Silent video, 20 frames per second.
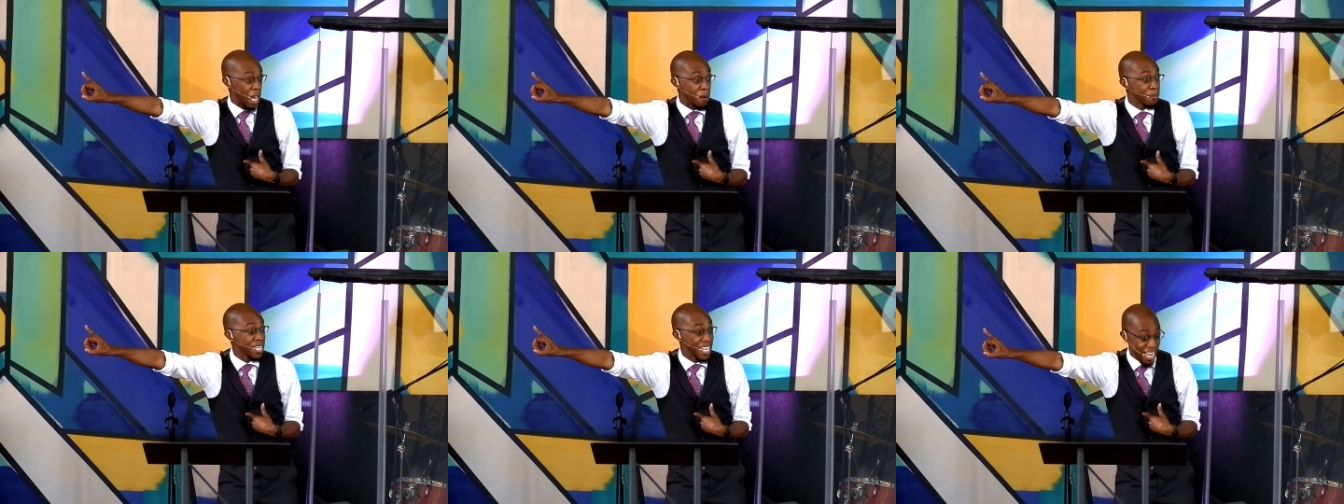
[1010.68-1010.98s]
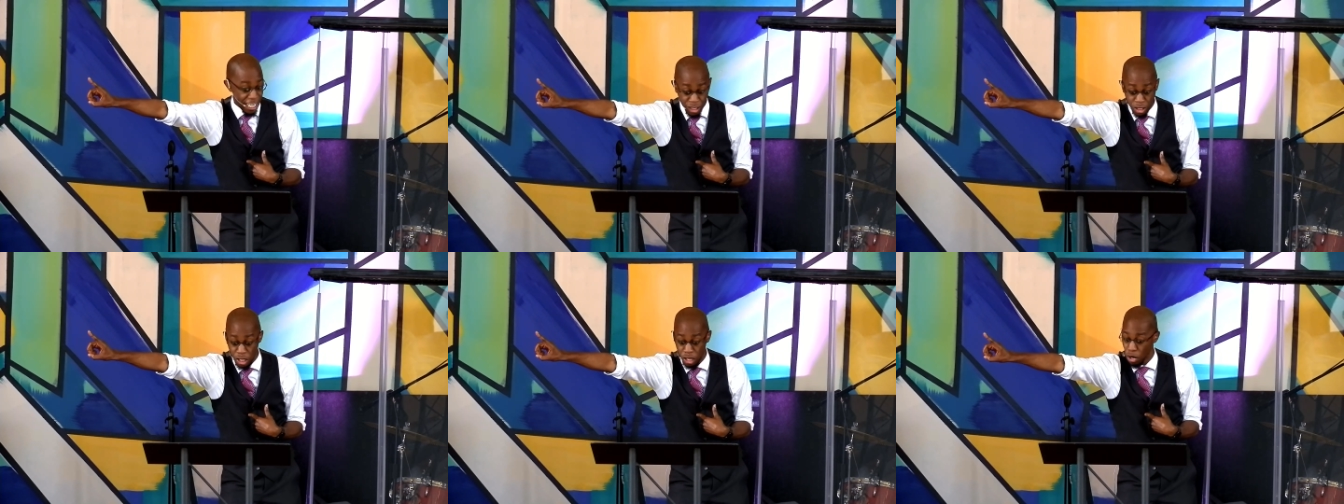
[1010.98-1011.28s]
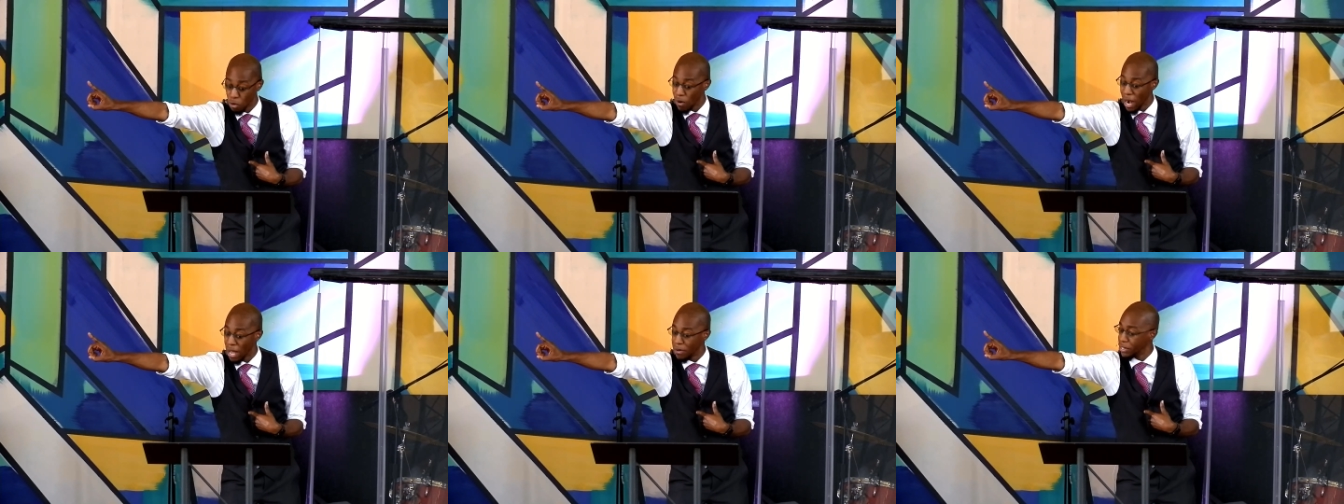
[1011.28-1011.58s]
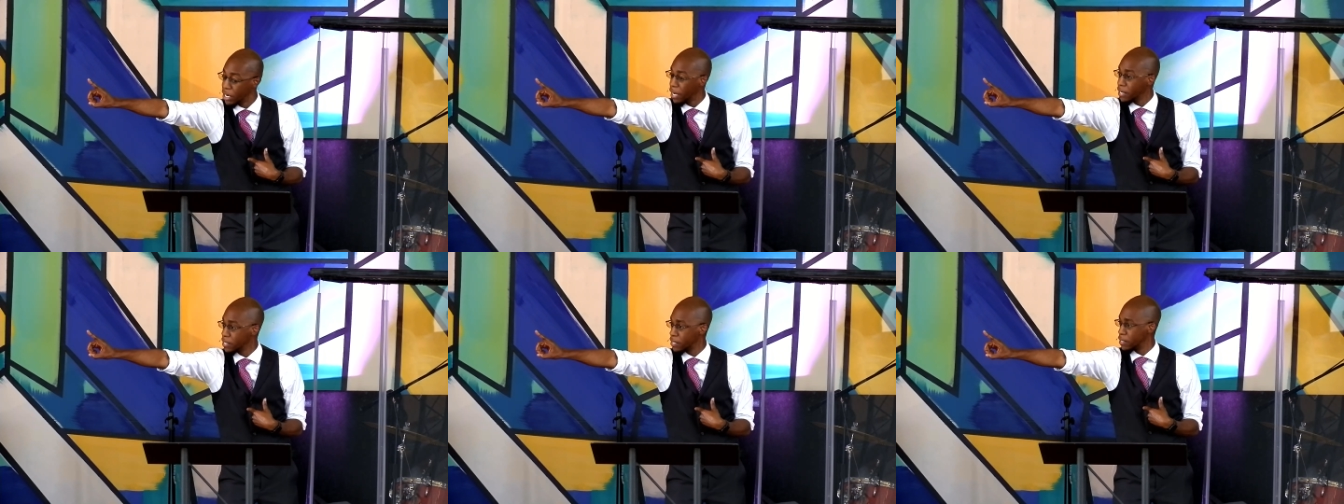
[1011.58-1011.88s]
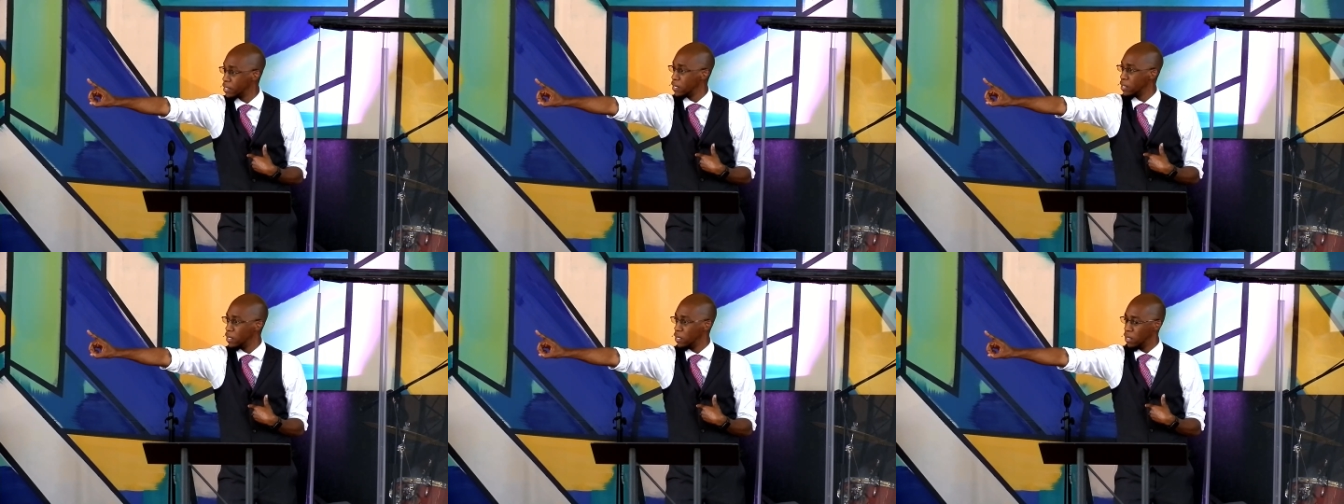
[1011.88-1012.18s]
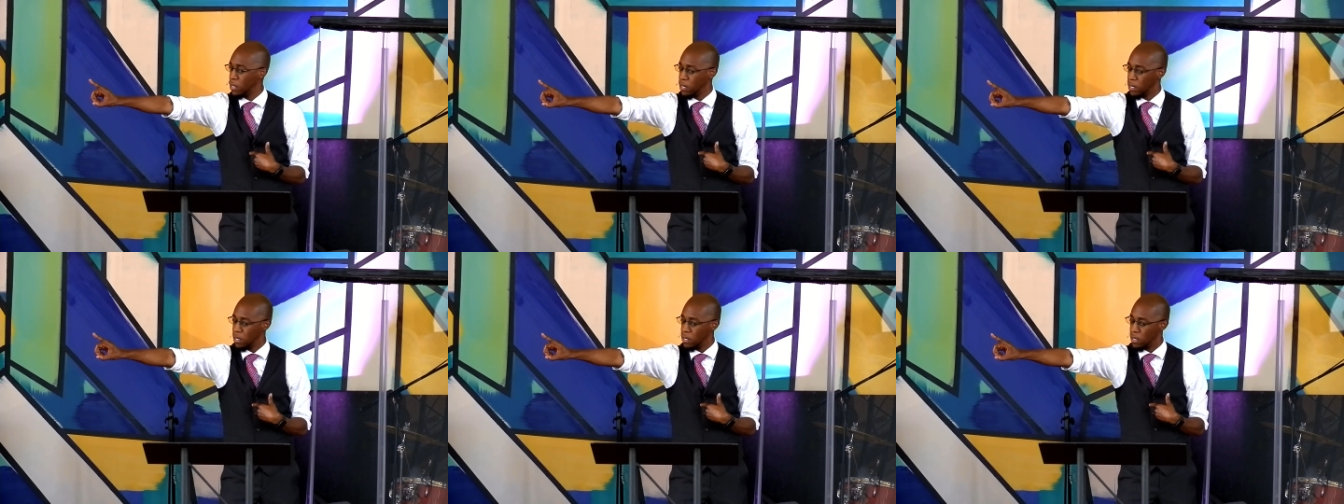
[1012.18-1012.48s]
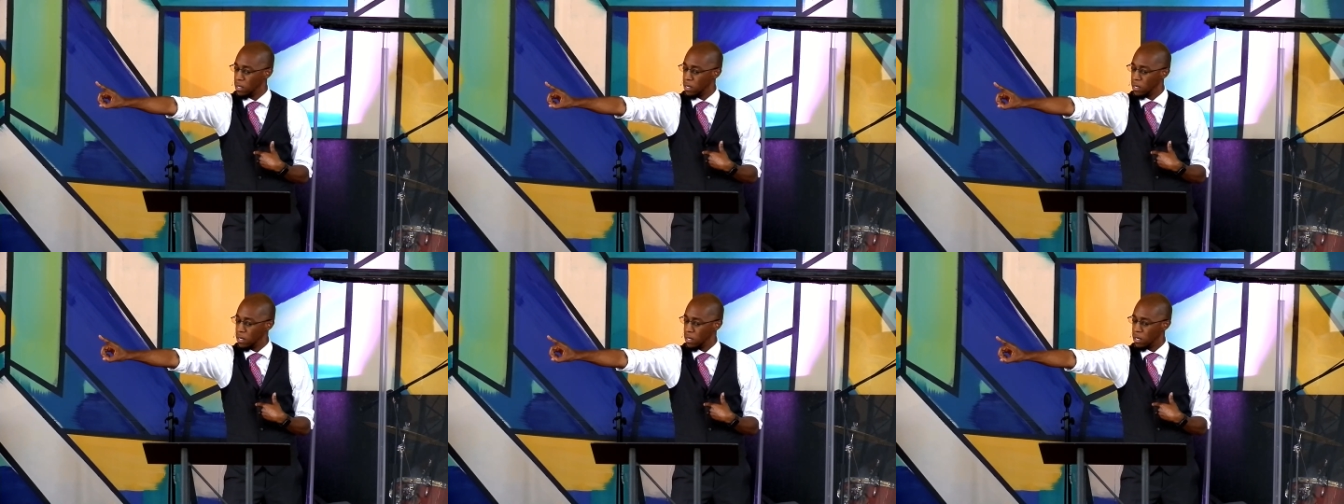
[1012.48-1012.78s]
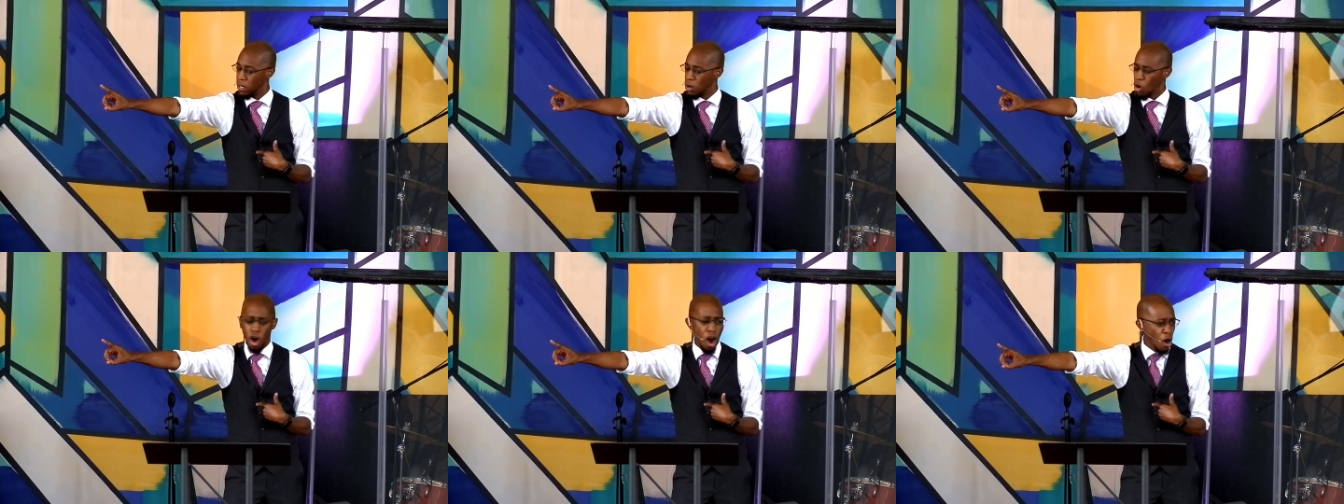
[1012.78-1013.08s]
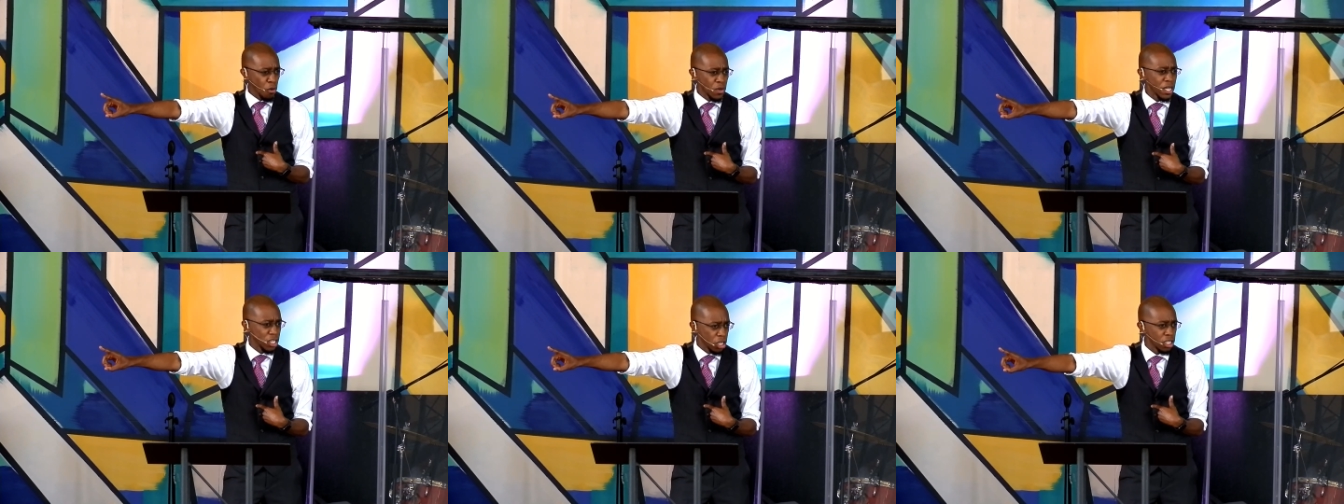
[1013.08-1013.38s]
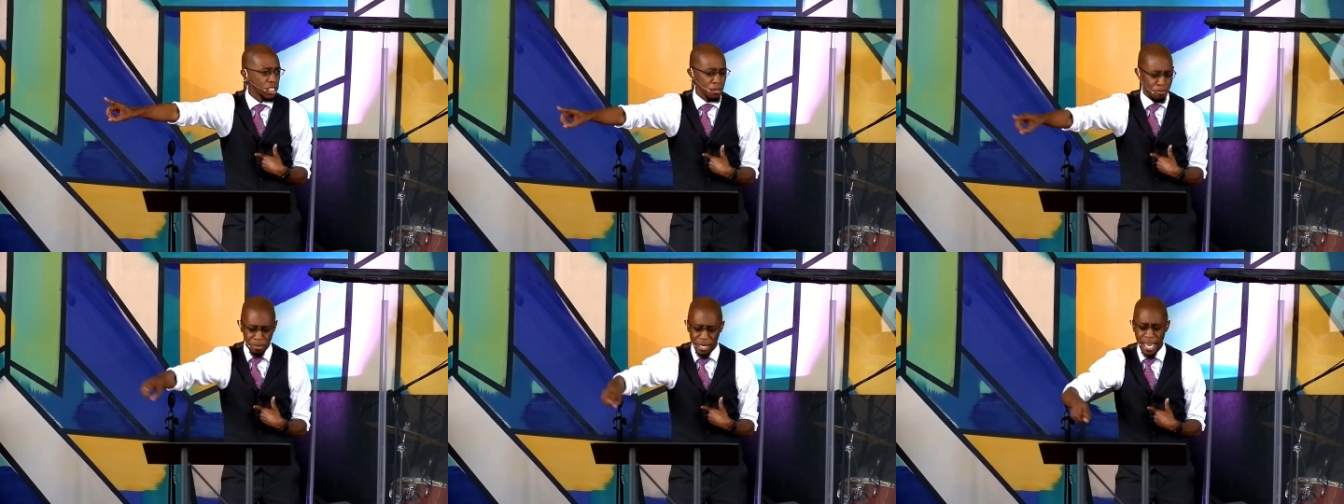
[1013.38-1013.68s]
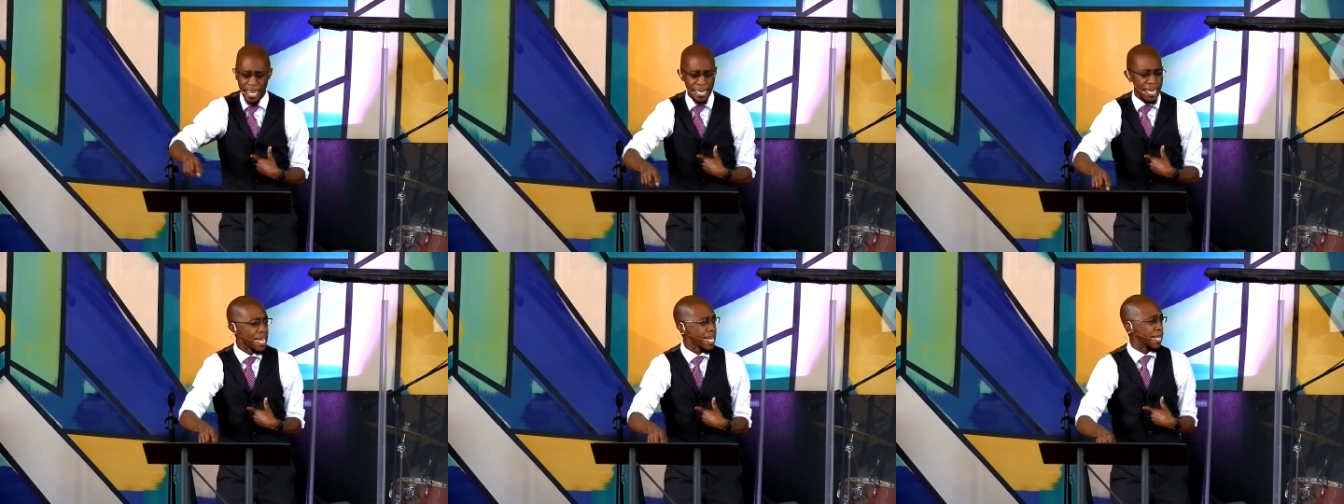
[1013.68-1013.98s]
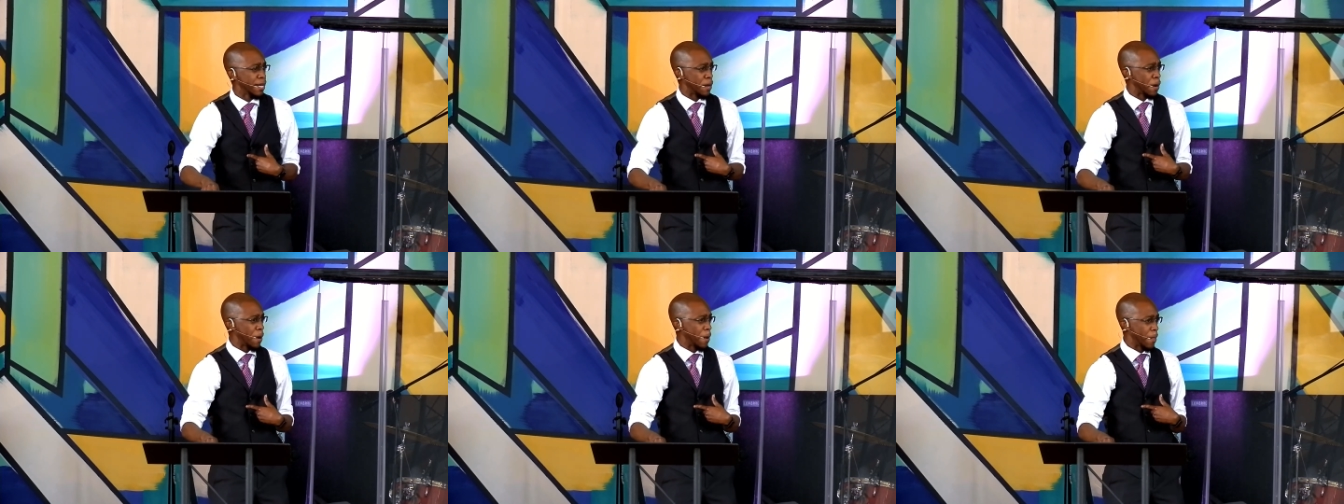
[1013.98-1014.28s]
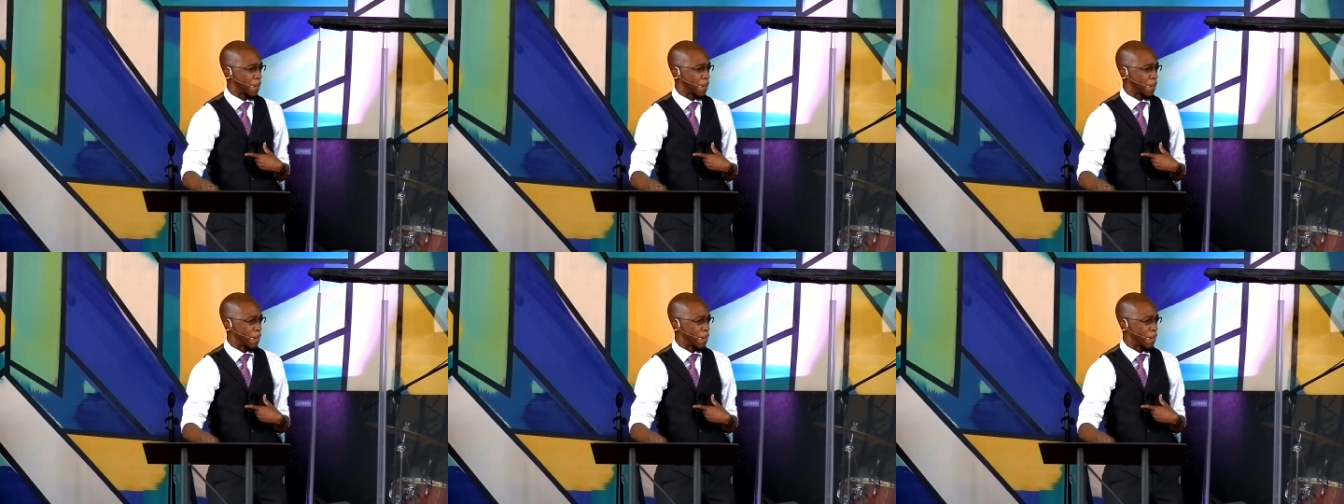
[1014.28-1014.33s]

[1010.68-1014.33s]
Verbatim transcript: domination around us? Or are we good to blend in?